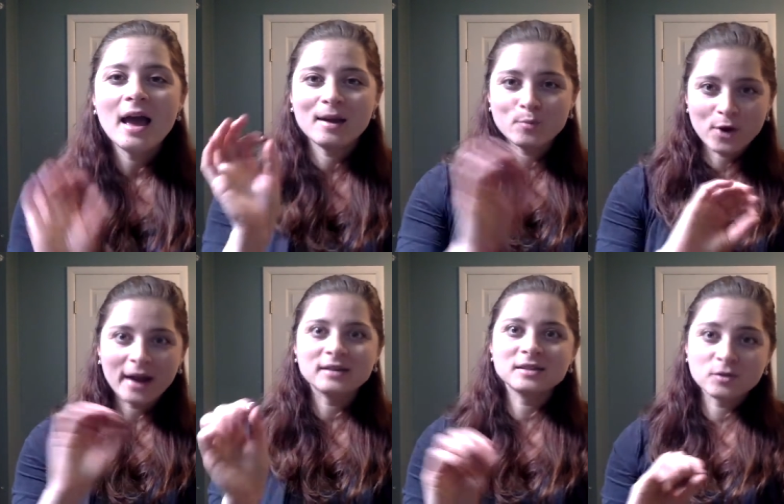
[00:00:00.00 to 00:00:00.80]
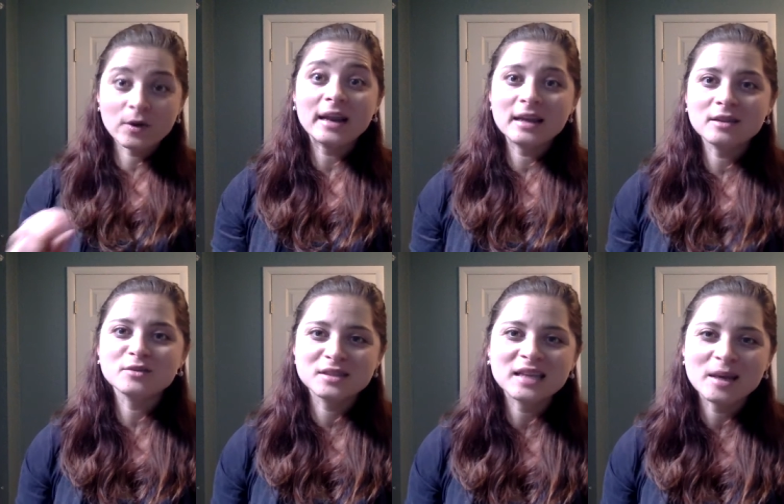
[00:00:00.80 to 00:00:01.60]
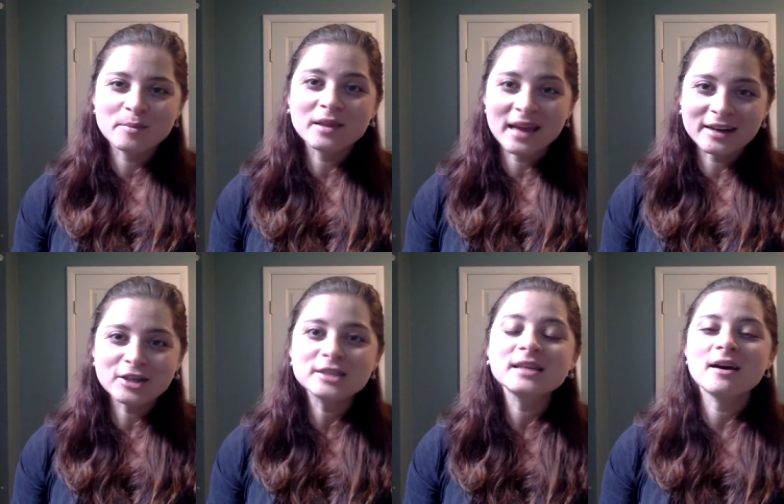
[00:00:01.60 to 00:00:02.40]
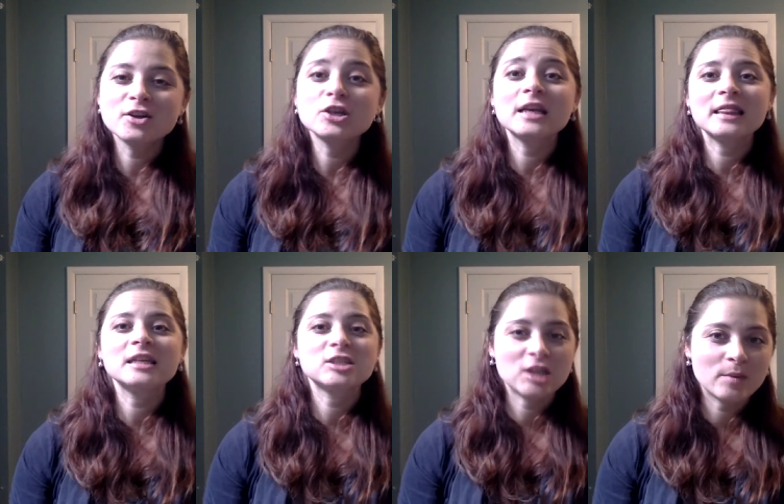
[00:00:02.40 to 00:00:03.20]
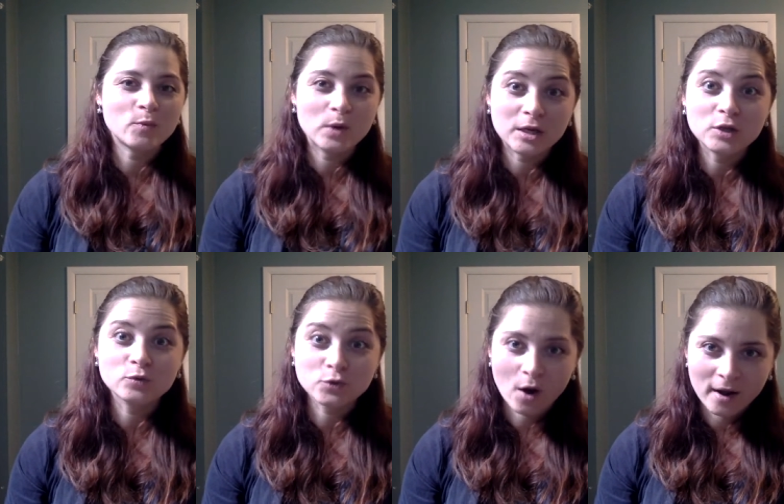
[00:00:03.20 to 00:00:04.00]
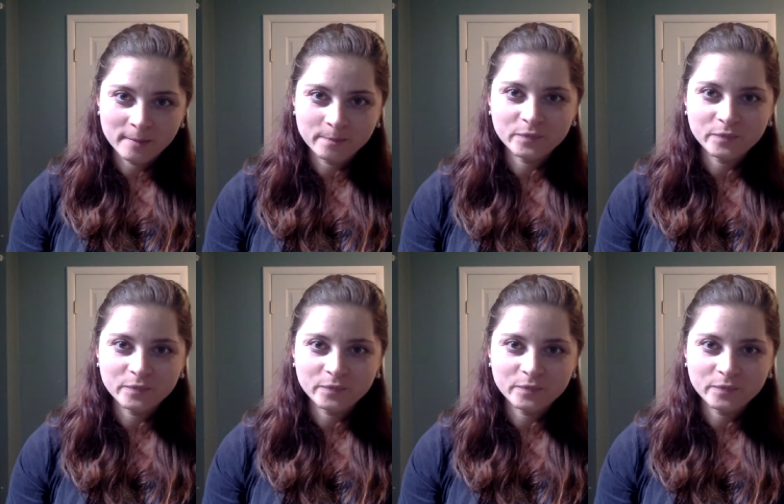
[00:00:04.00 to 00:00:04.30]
and practice writing those same letters underneath the shape when you draw it.